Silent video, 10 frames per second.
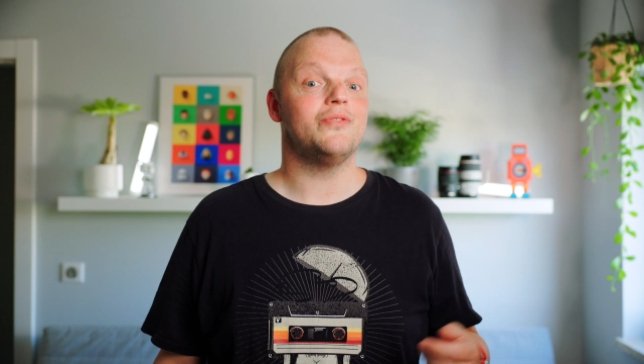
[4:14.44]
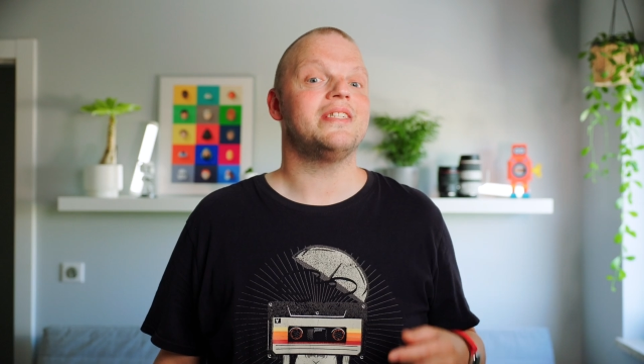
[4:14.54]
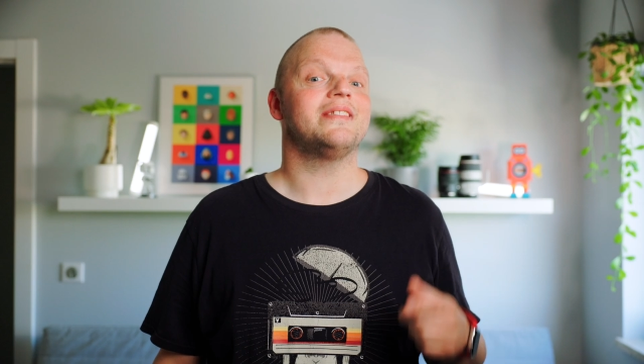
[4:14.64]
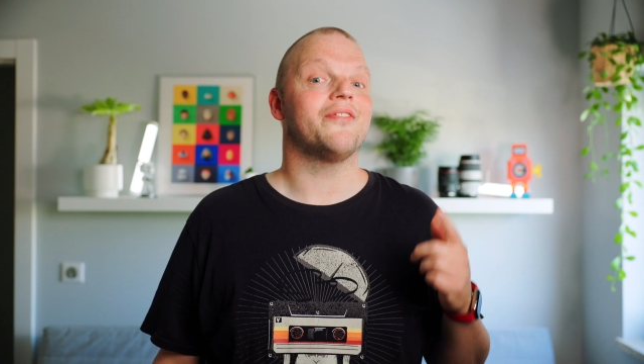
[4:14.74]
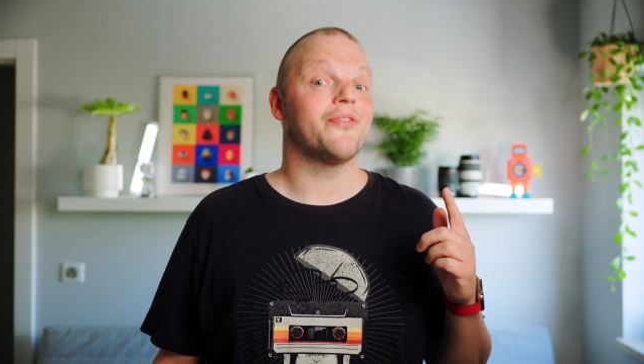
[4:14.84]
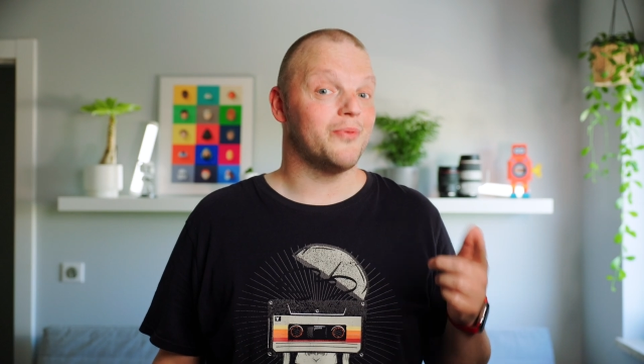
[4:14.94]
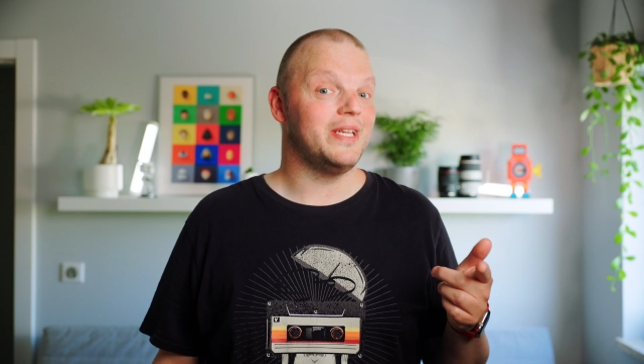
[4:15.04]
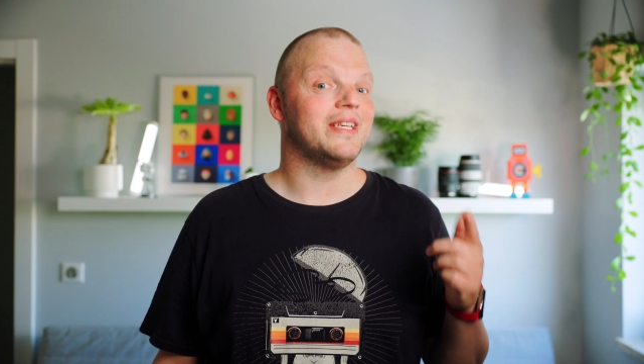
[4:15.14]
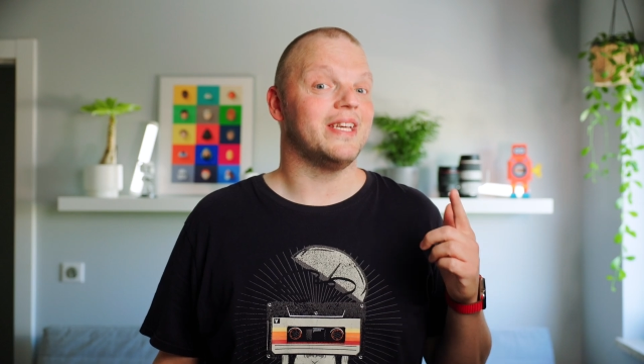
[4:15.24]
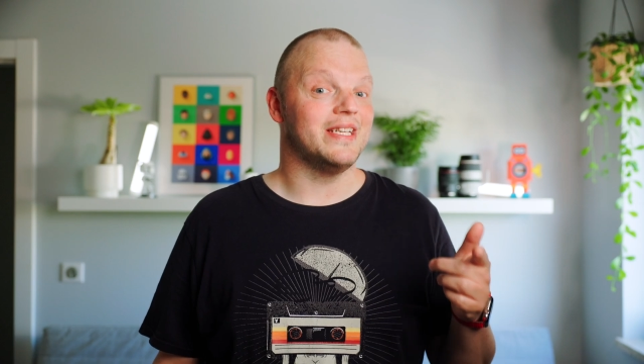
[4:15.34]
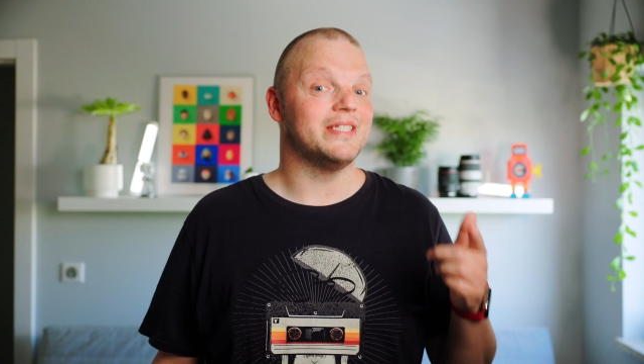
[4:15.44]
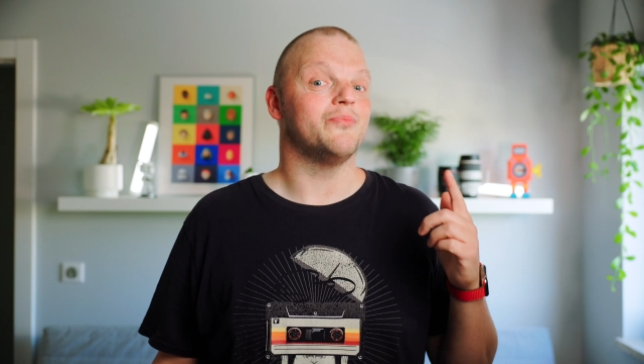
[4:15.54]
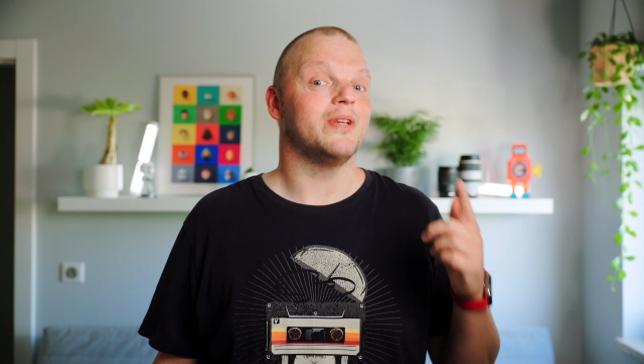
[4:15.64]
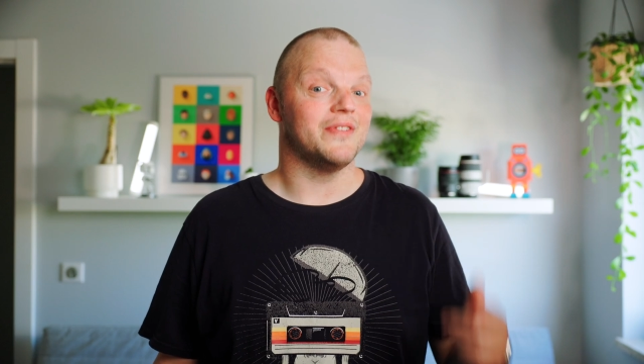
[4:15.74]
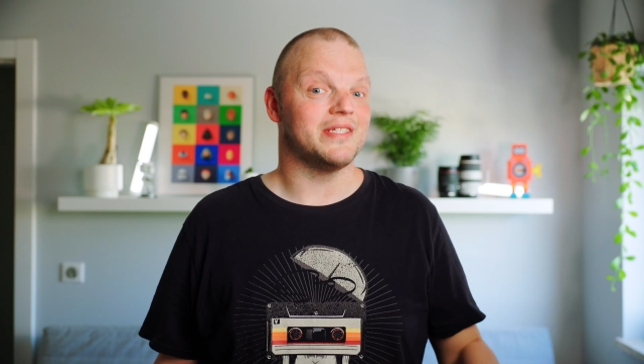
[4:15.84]
using the three keys
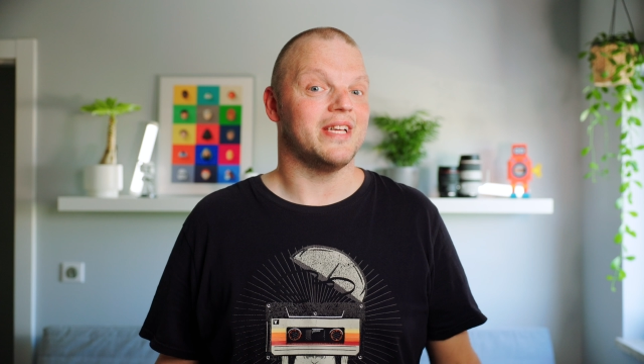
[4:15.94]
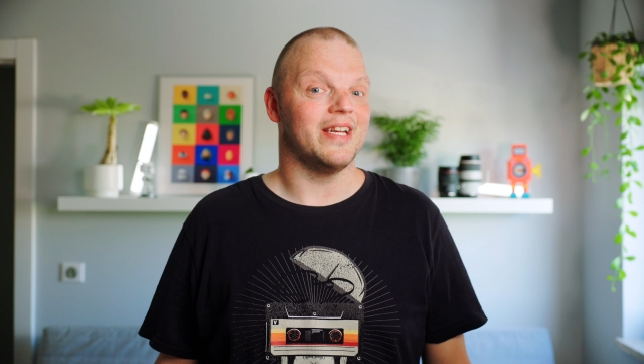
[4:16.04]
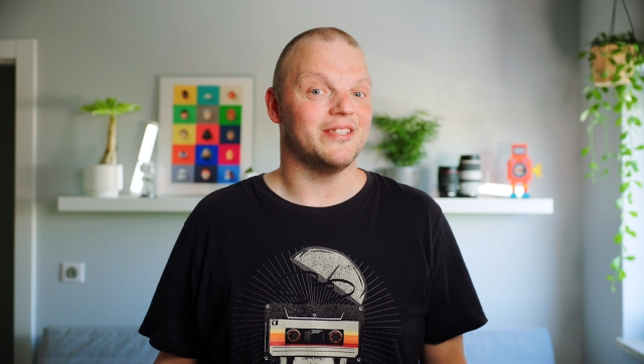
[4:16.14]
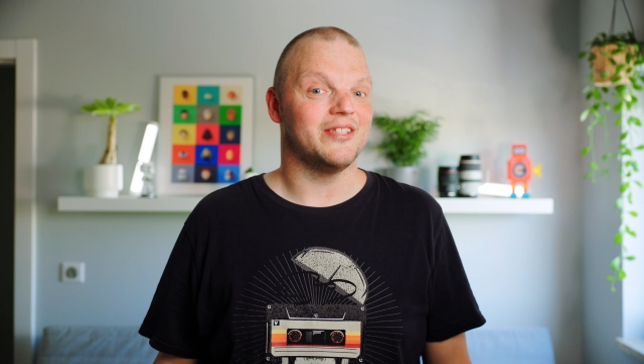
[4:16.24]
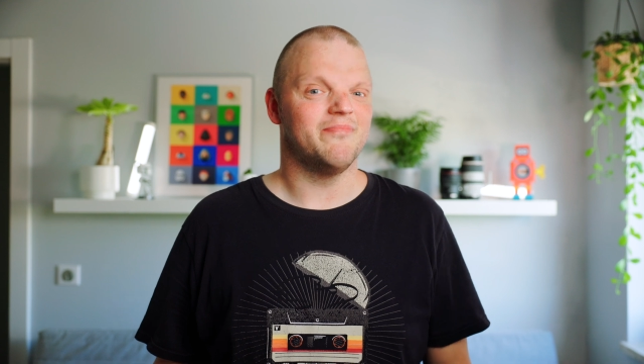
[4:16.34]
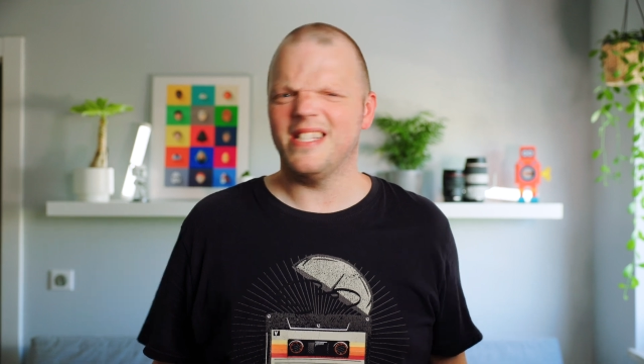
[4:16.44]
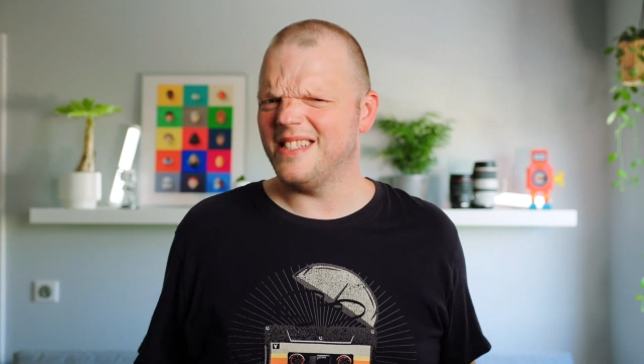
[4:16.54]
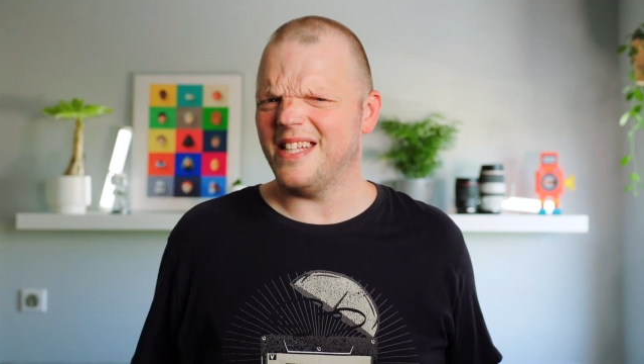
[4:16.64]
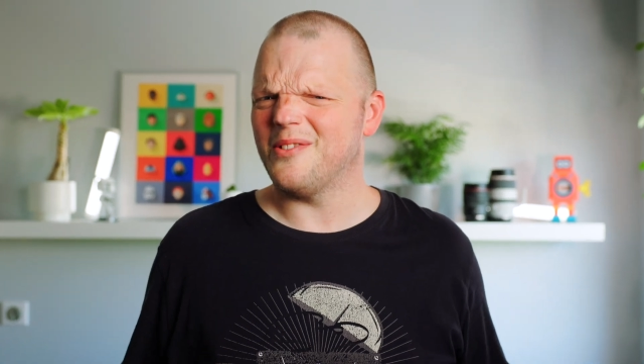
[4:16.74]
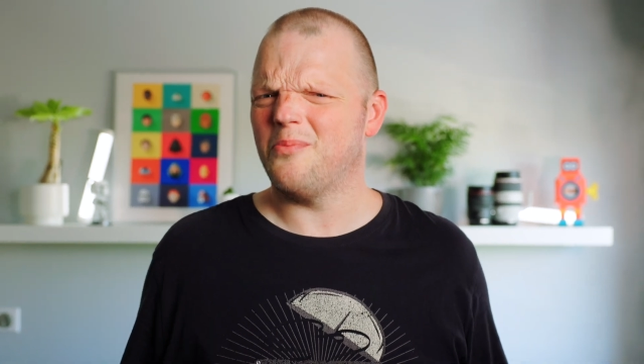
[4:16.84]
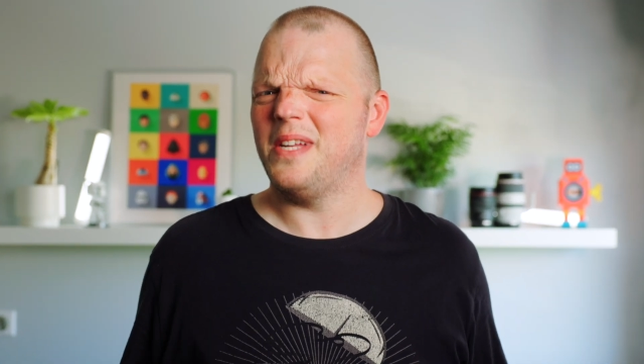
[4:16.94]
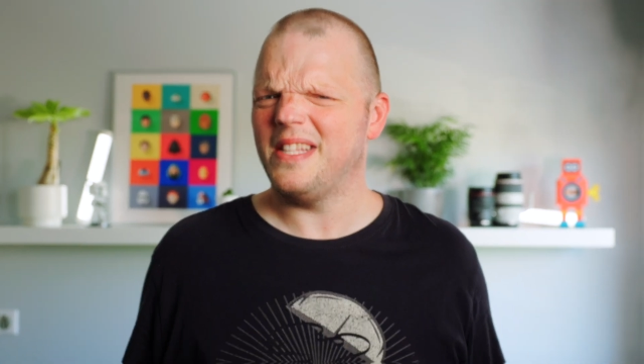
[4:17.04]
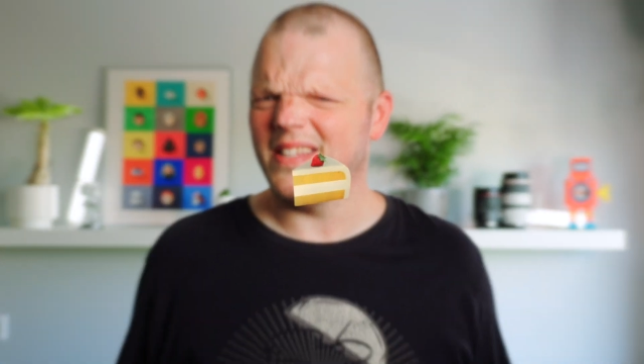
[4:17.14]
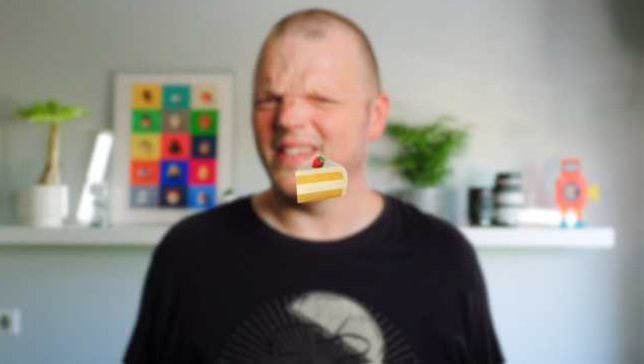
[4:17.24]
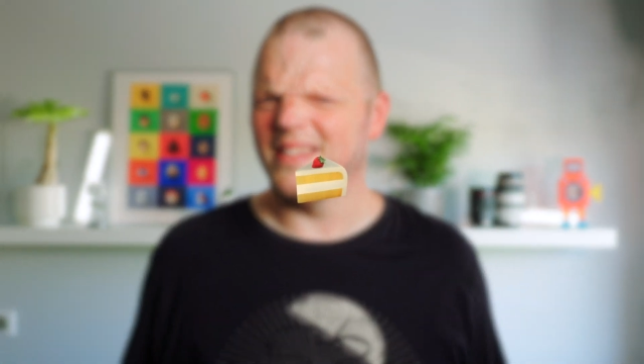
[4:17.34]
we've assigned. Isn't that sweet?